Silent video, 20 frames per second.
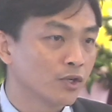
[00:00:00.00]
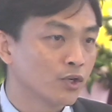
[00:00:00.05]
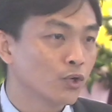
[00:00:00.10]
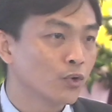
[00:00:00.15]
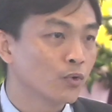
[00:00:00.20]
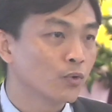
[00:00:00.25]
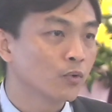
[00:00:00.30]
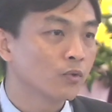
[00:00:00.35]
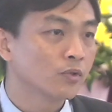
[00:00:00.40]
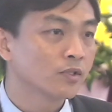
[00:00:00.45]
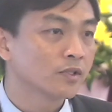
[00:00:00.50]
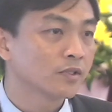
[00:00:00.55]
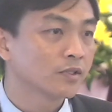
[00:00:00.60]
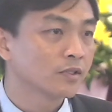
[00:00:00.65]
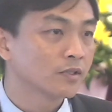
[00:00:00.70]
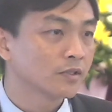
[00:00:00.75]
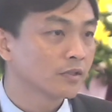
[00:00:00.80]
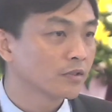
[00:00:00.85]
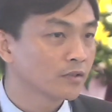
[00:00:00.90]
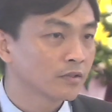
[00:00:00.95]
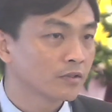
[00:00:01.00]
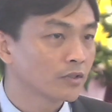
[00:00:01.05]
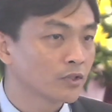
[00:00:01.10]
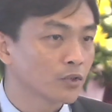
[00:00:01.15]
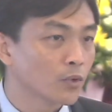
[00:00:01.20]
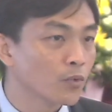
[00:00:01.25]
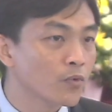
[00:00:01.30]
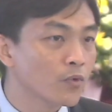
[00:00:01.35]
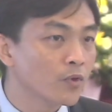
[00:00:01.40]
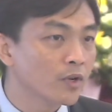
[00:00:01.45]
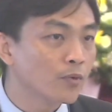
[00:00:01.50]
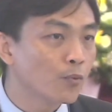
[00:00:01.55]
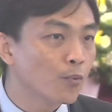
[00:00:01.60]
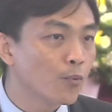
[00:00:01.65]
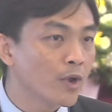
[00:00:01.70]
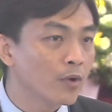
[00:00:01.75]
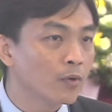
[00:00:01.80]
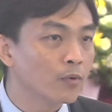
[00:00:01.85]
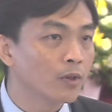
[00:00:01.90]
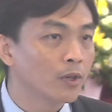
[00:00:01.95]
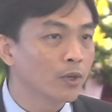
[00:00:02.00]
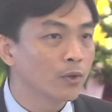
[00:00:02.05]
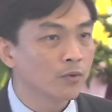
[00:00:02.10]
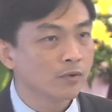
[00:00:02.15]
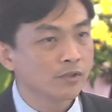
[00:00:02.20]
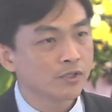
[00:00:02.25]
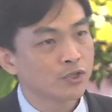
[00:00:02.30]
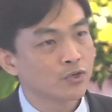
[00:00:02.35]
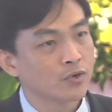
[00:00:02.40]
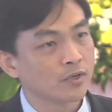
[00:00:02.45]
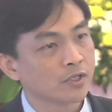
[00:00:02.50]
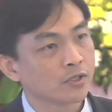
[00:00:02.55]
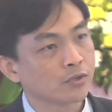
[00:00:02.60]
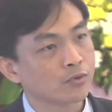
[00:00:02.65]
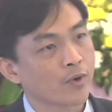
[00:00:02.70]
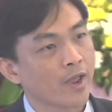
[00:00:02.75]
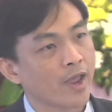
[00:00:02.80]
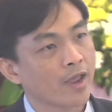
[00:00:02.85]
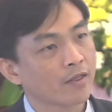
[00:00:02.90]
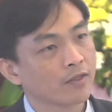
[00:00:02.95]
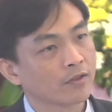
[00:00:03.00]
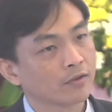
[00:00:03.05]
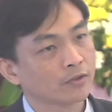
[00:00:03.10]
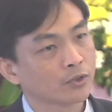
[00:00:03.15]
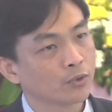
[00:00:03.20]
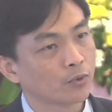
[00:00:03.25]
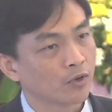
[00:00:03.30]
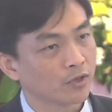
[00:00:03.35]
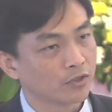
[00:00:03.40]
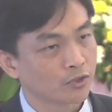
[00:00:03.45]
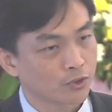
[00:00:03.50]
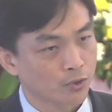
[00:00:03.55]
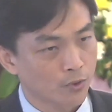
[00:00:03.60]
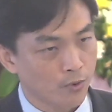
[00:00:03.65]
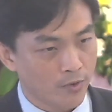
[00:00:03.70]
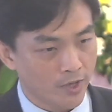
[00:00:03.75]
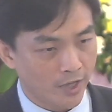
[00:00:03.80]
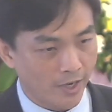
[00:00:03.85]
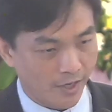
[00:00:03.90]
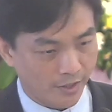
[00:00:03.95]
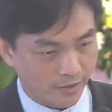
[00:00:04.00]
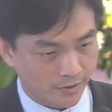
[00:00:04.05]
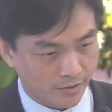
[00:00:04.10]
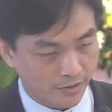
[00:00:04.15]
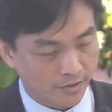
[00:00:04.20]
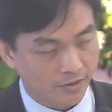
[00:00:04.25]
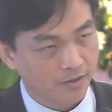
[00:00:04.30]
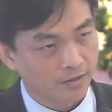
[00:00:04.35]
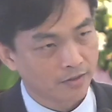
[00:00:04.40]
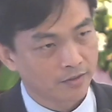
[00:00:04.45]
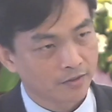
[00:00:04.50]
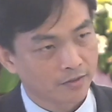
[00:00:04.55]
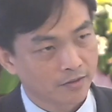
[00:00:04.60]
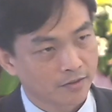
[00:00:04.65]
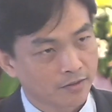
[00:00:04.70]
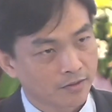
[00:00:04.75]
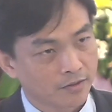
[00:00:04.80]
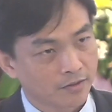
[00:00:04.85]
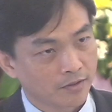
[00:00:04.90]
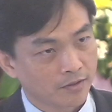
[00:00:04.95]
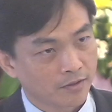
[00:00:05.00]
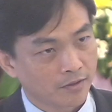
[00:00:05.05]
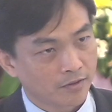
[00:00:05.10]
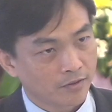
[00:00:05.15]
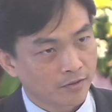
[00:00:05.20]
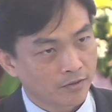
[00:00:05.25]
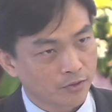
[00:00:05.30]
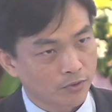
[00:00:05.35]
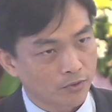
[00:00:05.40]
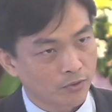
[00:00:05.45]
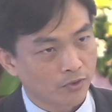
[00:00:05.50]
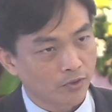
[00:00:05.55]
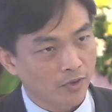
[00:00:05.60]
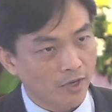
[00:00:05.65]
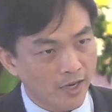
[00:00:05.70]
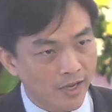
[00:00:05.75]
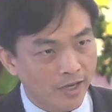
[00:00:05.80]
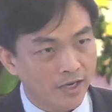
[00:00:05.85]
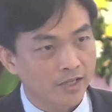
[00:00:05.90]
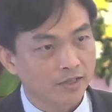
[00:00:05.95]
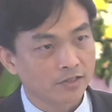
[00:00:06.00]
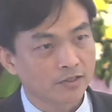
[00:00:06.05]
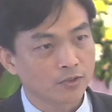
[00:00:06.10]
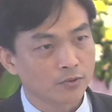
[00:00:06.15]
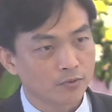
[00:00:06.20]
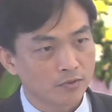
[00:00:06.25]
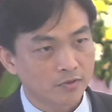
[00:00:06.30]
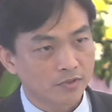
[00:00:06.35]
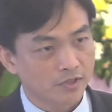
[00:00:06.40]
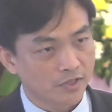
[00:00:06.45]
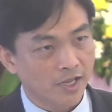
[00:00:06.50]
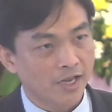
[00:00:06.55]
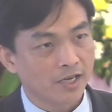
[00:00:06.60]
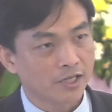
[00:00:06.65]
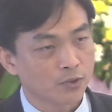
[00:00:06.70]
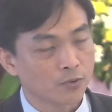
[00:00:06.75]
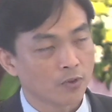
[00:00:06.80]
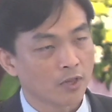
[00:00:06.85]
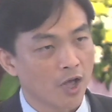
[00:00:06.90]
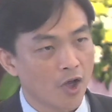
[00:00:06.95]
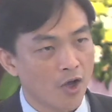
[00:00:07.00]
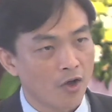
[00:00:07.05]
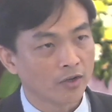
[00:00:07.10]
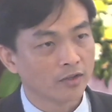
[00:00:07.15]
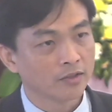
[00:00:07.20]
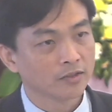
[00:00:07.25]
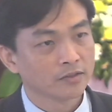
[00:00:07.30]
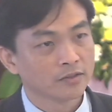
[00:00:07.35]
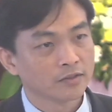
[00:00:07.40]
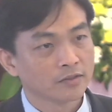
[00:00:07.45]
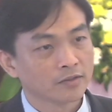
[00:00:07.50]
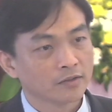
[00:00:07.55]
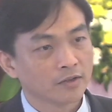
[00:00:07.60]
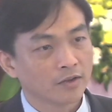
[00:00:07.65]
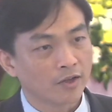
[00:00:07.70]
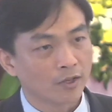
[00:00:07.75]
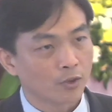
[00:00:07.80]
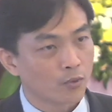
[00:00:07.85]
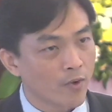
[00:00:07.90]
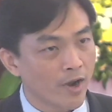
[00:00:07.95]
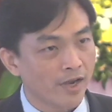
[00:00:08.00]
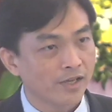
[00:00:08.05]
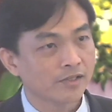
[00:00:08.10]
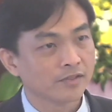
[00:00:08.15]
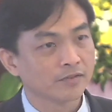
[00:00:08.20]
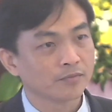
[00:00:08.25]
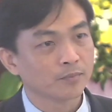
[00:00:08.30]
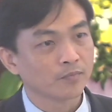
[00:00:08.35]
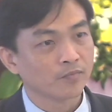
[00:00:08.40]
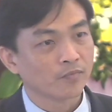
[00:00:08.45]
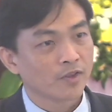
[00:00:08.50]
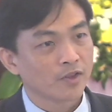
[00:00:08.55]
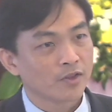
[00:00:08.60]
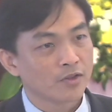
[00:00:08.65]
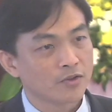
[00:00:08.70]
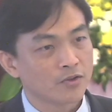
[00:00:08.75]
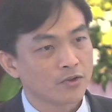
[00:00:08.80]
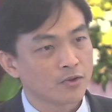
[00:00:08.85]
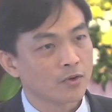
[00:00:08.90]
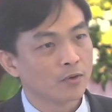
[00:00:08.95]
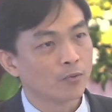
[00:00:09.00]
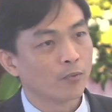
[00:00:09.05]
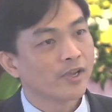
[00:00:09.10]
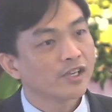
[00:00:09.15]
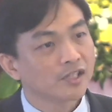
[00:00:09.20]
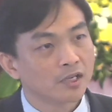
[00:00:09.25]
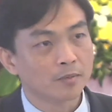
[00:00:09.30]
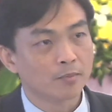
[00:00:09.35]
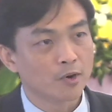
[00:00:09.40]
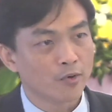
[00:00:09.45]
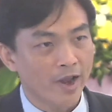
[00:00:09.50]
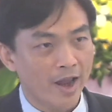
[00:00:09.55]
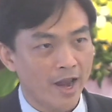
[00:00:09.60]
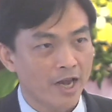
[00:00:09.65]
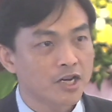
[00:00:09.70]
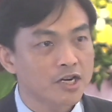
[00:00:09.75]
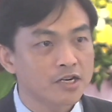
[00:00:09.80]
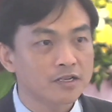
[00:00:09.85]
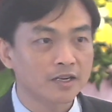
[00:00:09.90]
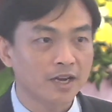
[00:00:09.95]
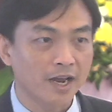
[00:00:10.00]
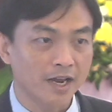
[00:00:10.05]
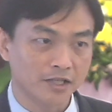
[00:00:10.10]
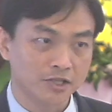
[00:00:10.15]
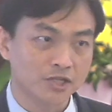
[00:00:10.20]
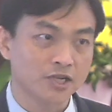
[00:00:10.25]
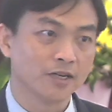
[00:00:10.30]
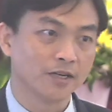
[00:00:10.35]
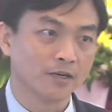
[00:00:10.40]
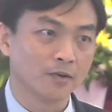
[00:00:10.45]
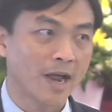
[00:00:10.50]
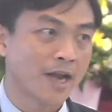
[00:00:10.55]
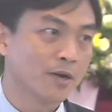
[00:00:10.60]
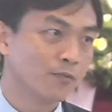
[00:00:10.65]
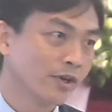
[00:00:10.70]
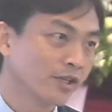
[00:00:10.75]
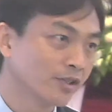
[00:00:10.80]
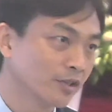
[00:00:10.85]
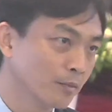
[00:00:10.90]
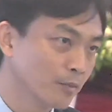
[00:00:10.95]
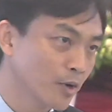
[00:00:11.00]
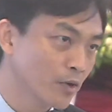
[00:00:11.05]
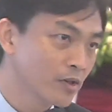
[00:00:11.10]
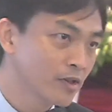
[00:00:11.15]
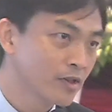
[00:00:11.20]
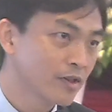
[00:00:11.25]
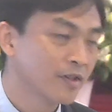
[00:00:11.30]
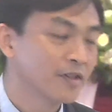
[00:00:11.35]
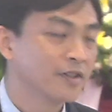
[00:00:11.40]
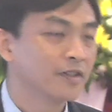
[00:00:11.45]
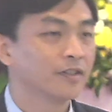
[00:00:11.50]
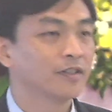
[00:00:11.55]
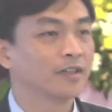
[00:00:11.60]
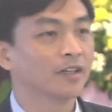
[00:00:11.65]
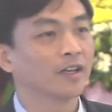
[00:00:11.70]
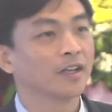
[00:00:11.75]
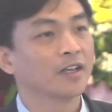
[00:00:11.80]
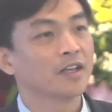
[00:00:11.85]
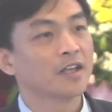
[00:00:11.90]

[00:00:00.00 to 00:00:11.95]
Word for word: you soon will lose your strength to control it. So don't let it to stay too long. Otherwise, your reasonable anger can turn unreasonable. Eh?